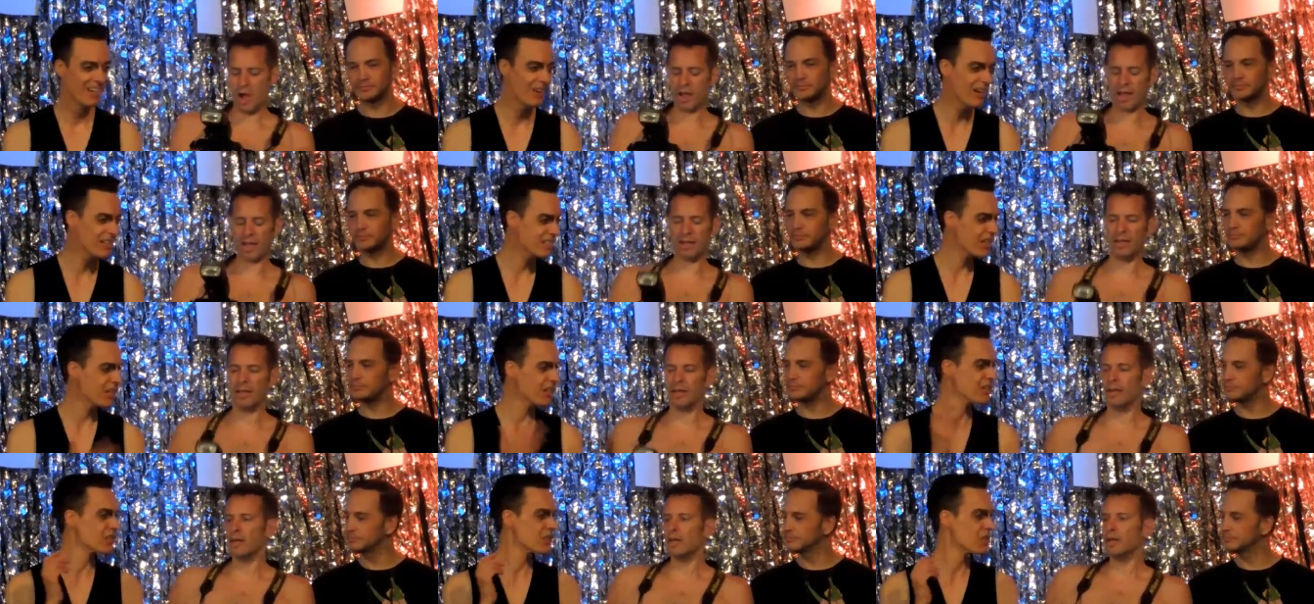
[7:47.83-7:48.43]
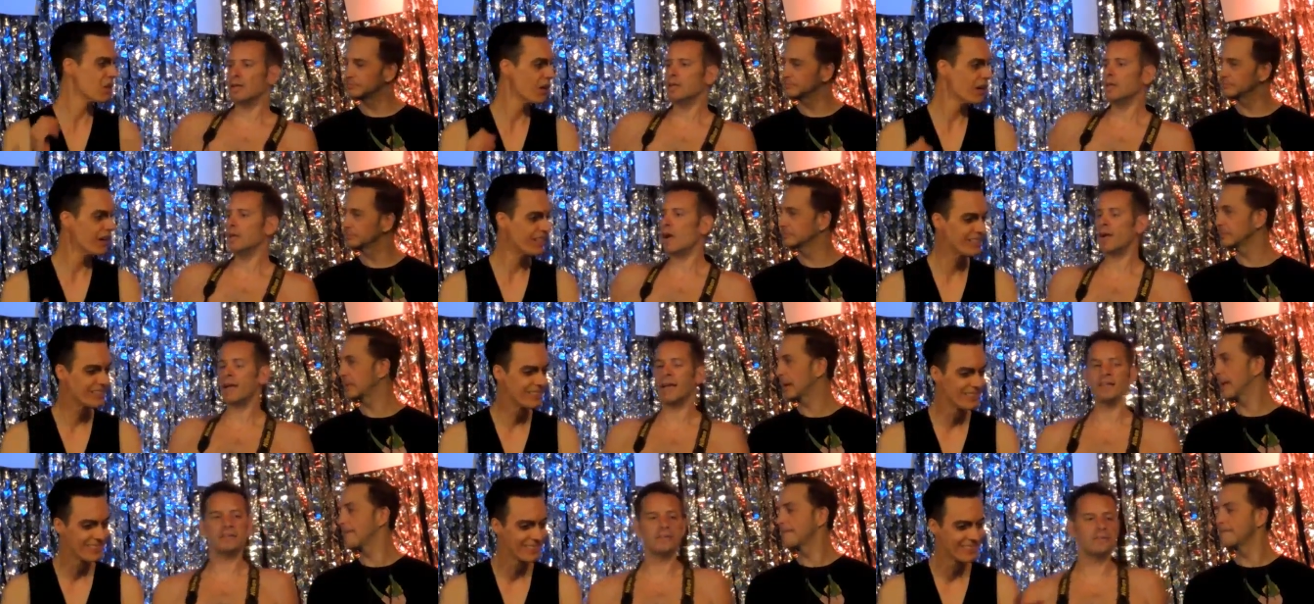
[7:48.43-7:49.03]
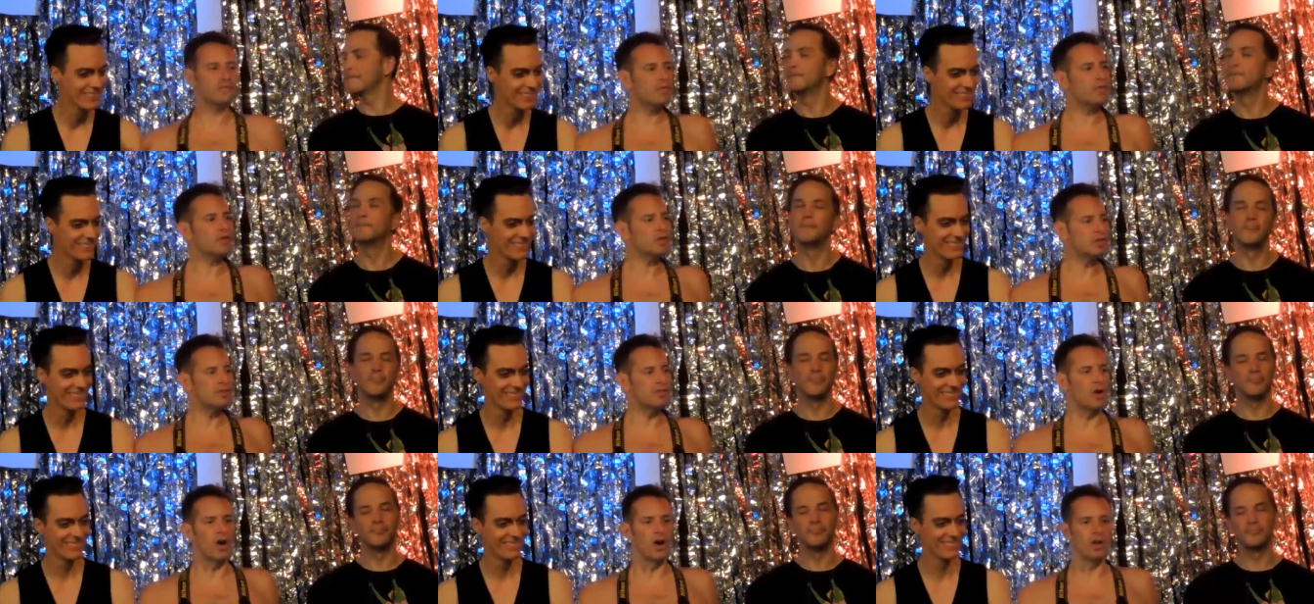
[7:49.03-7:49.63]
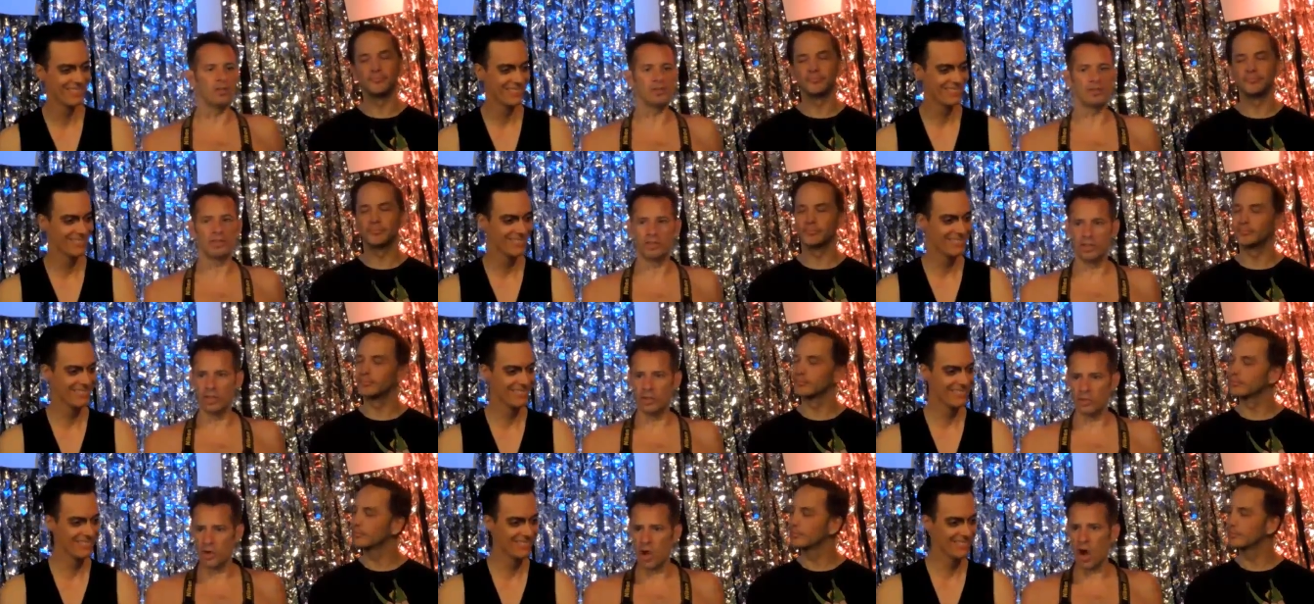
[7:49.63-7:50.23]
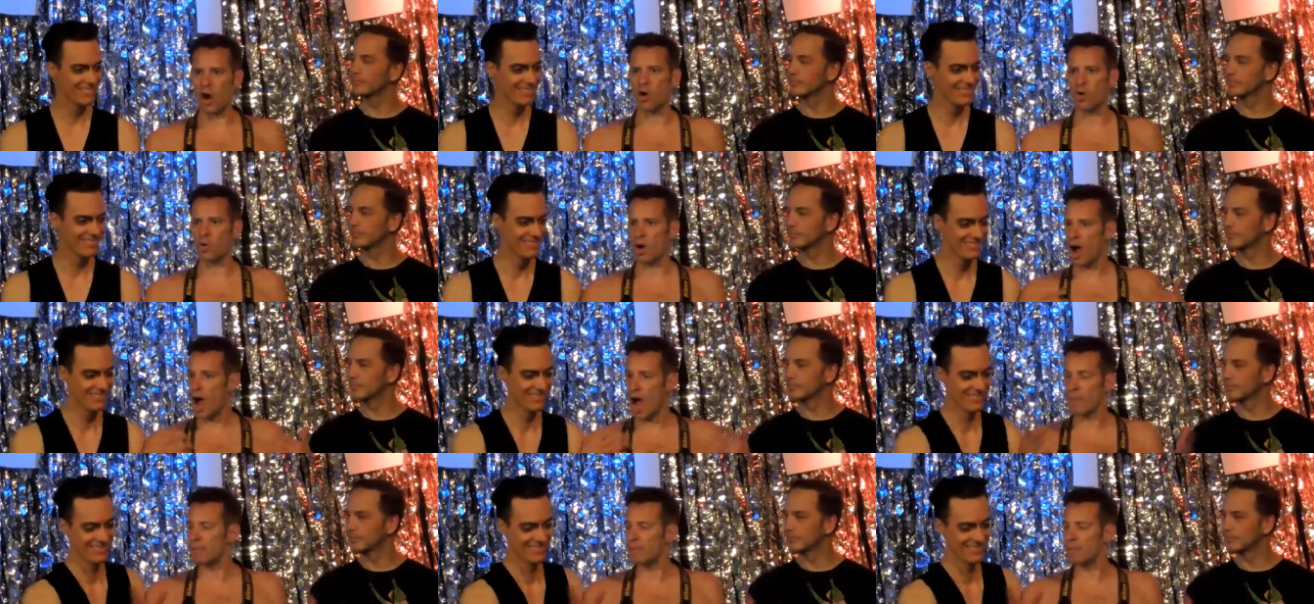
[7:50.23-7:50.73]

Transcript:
Speaker 1: All okay, right, tell your story. Okay, first of all, you know